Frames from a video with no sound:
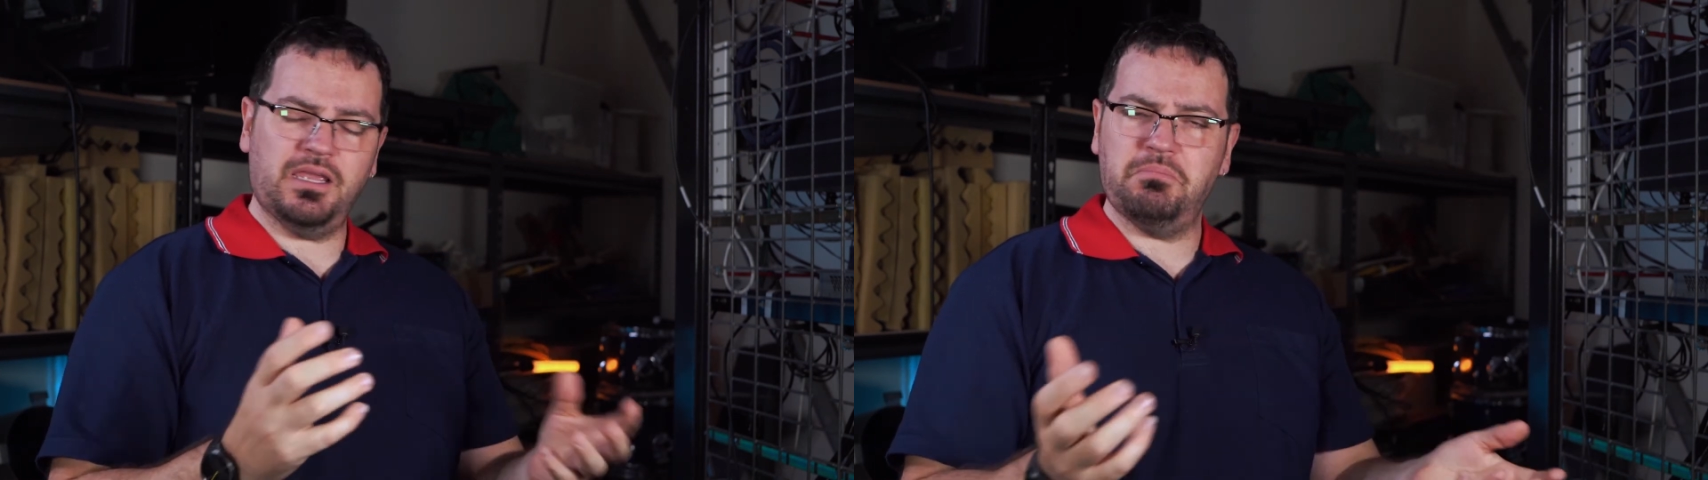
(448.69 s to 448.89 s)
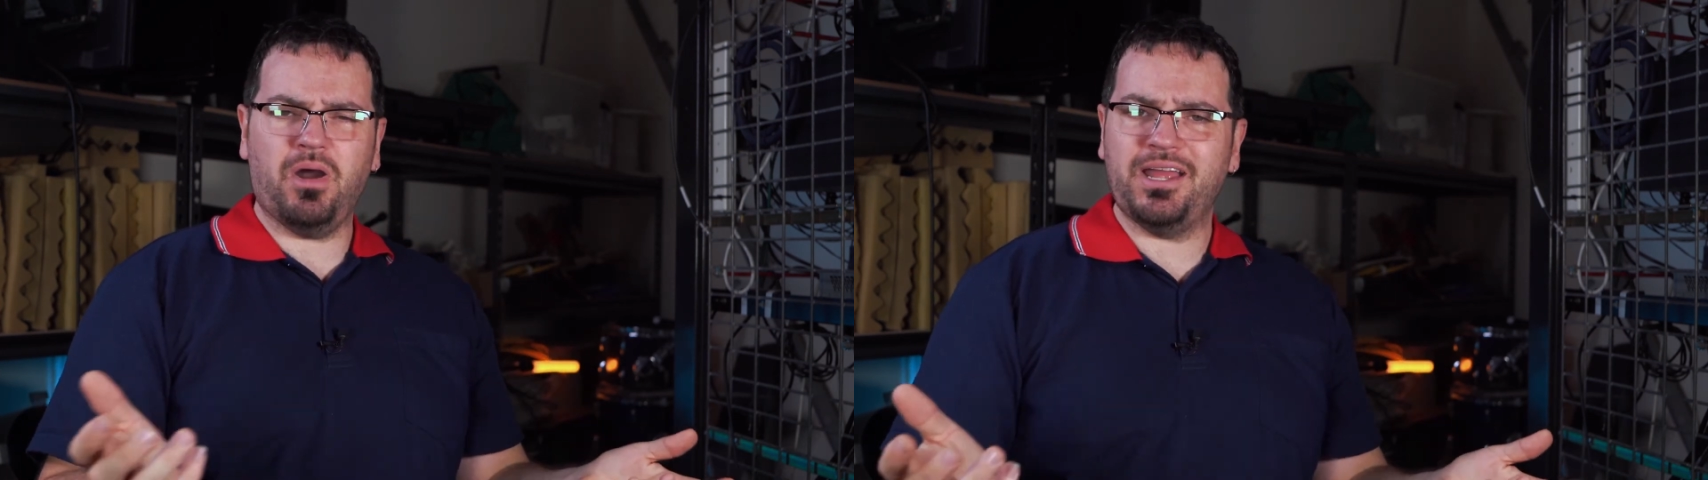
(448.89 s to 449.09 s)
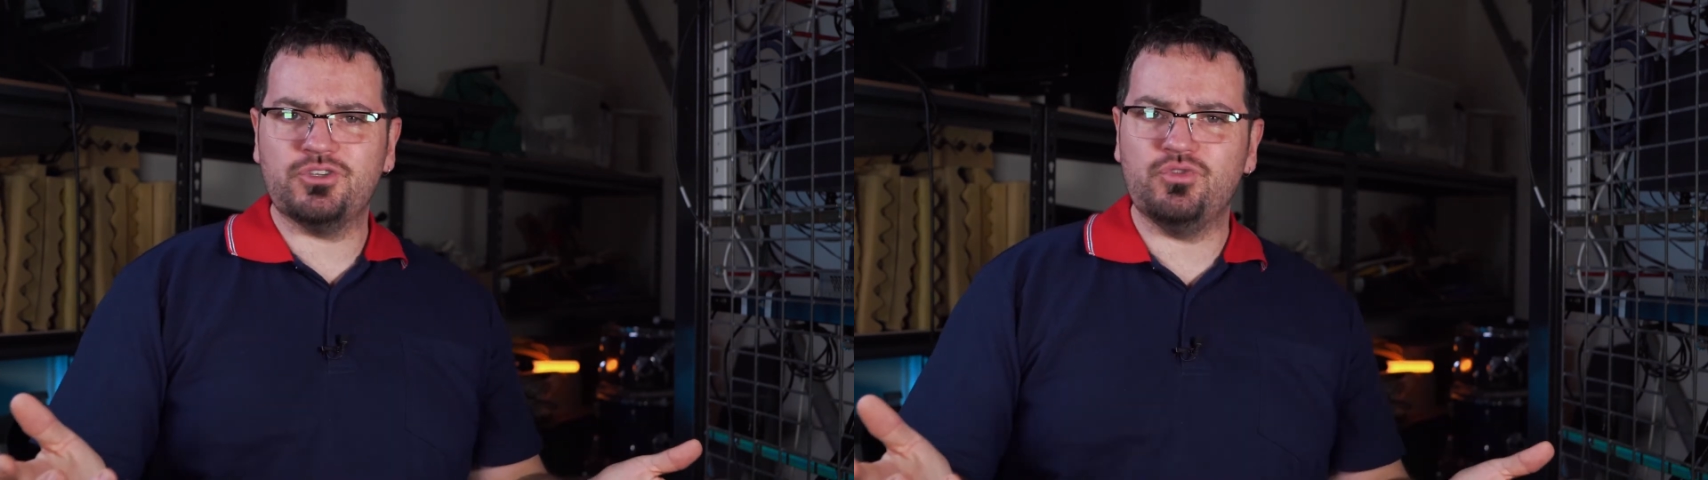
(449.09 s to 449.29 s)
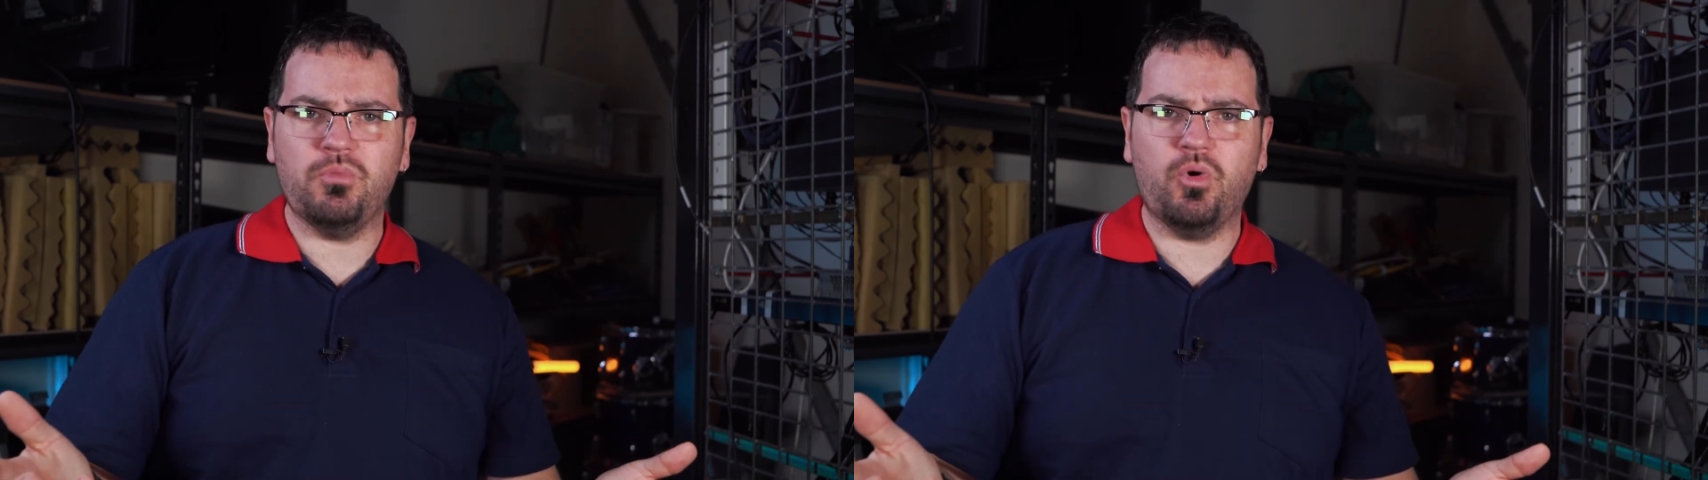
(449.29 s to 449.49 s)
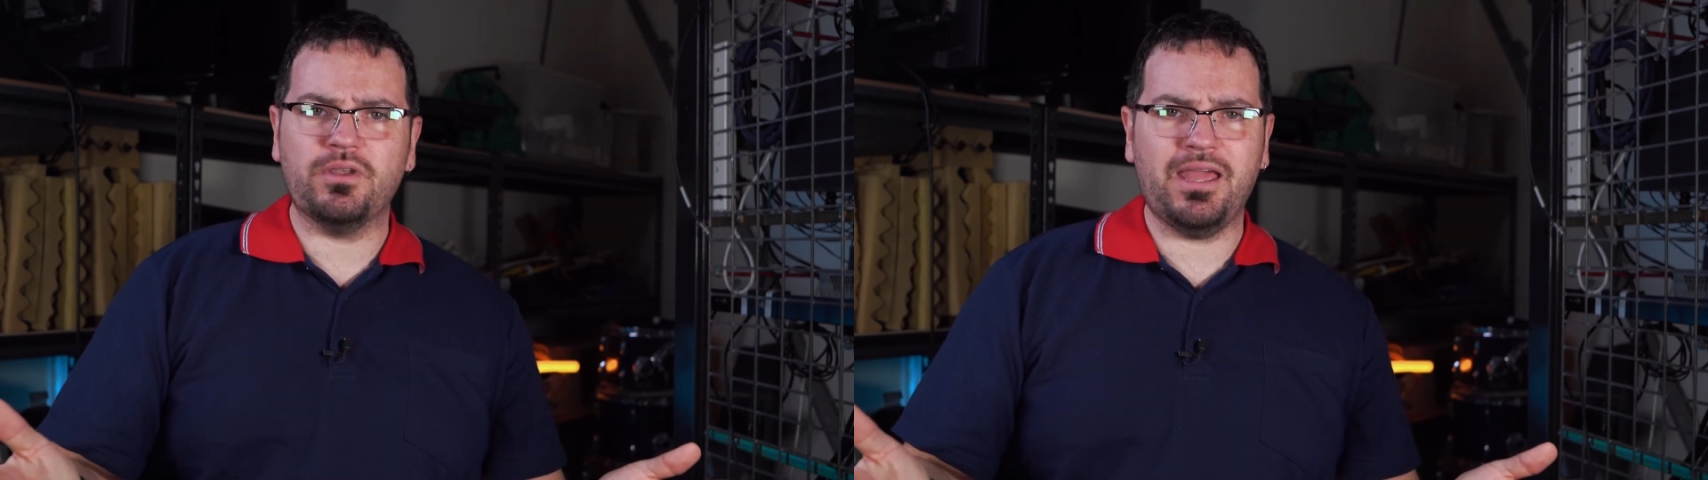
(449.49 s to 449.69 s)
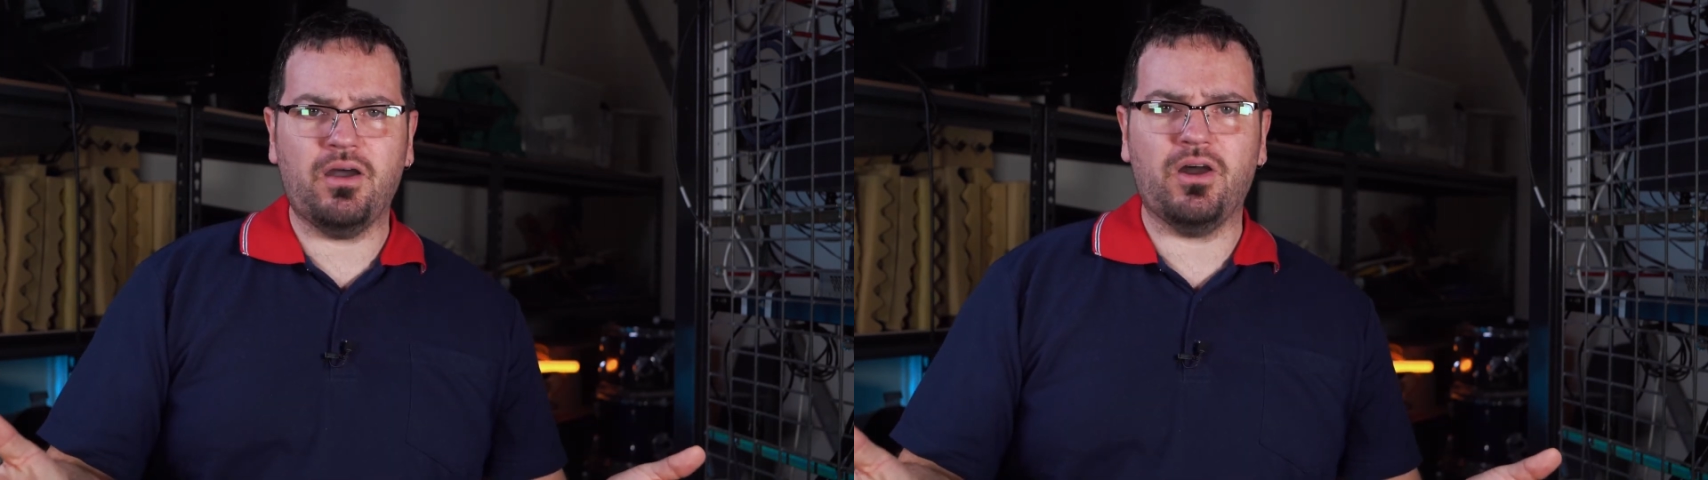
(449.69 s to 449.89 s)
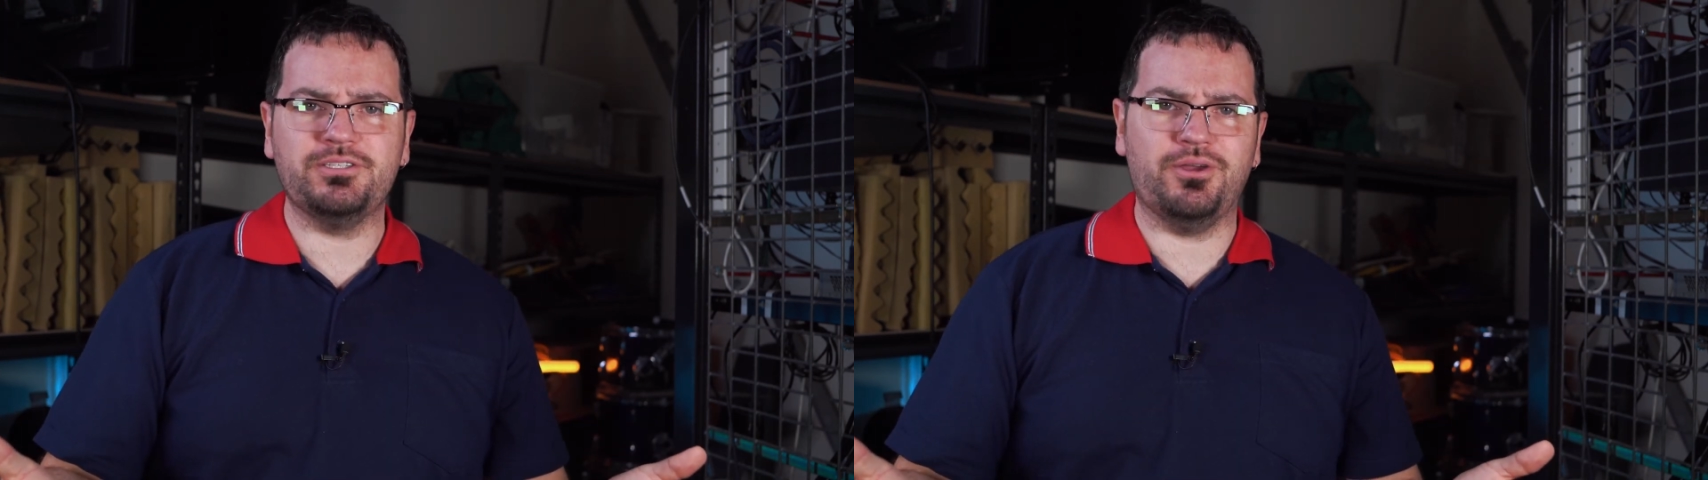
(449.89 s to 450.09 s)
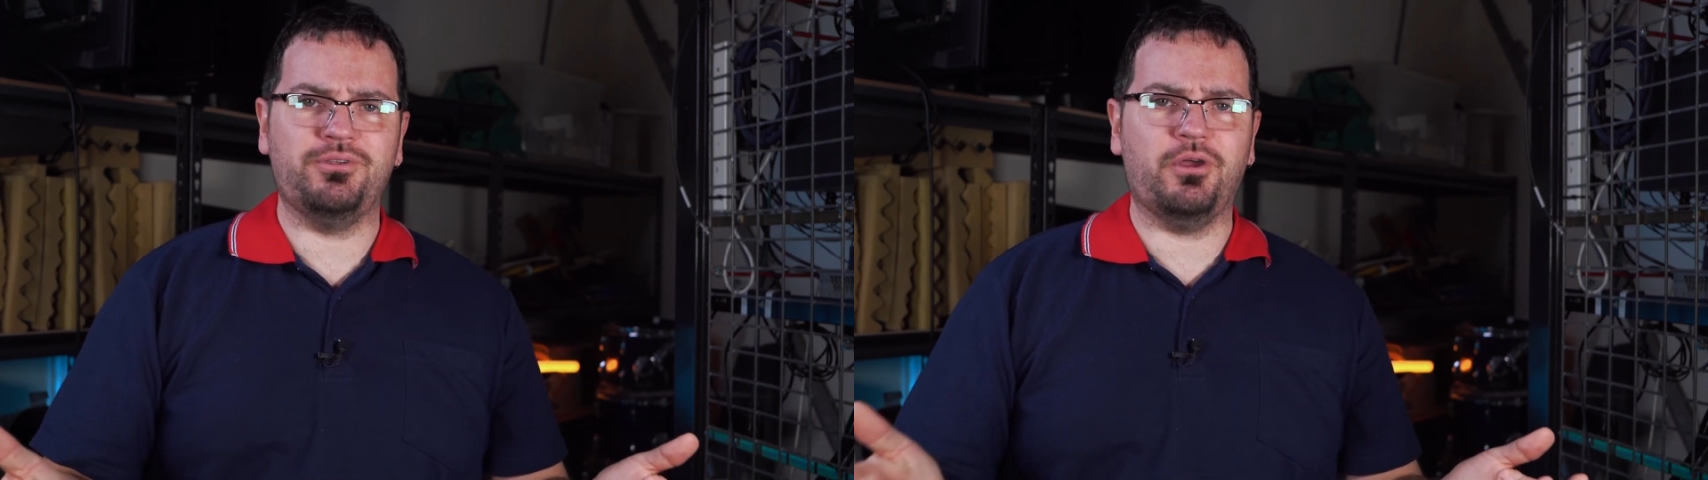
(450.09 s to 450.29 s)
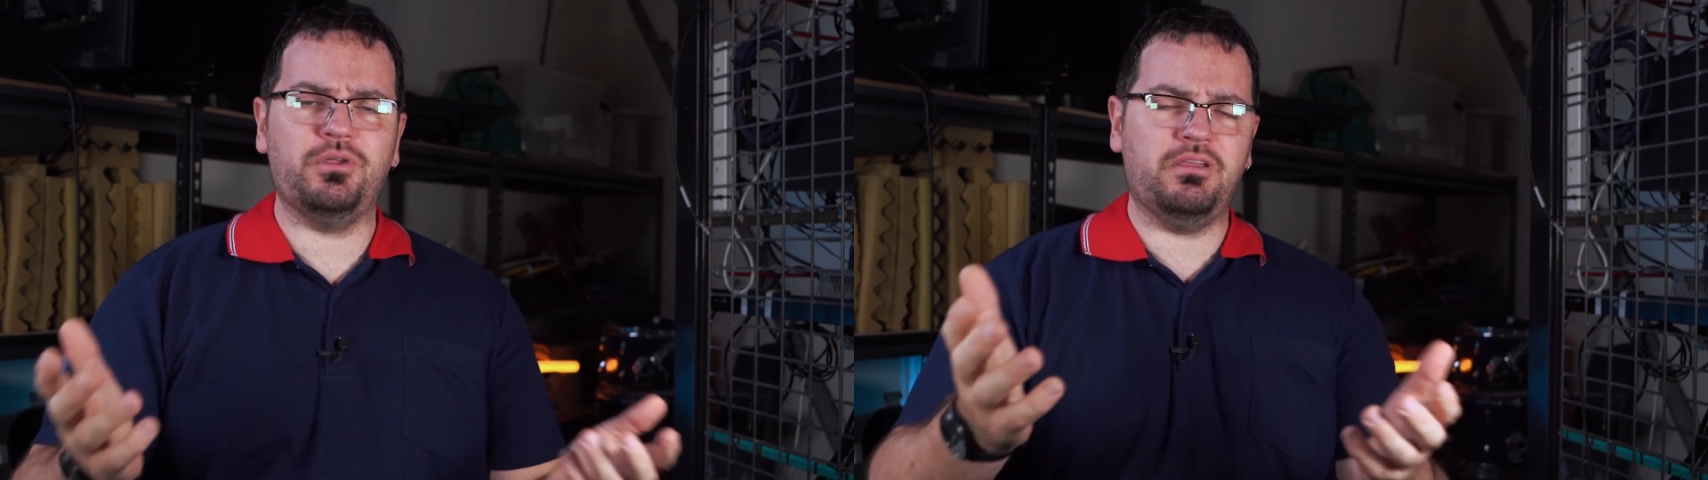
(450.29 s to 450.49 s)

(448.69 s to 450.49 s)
It might do more now, I don't know.